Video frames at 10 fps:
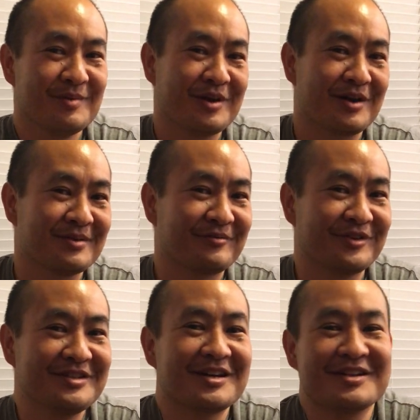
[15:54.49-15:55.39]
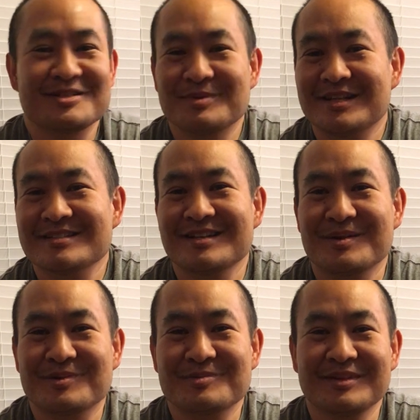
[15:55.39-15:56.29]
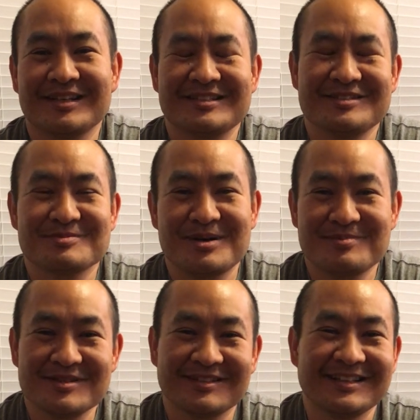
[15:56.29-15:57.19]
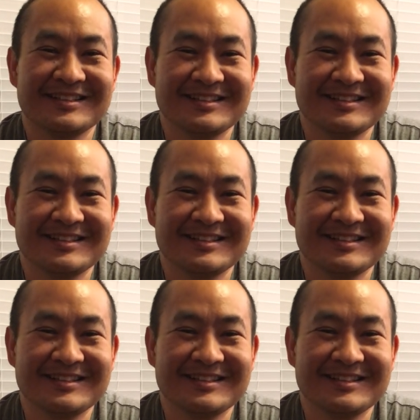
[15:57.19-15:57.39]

We call them freetards, but that's not a word we like to use publicly.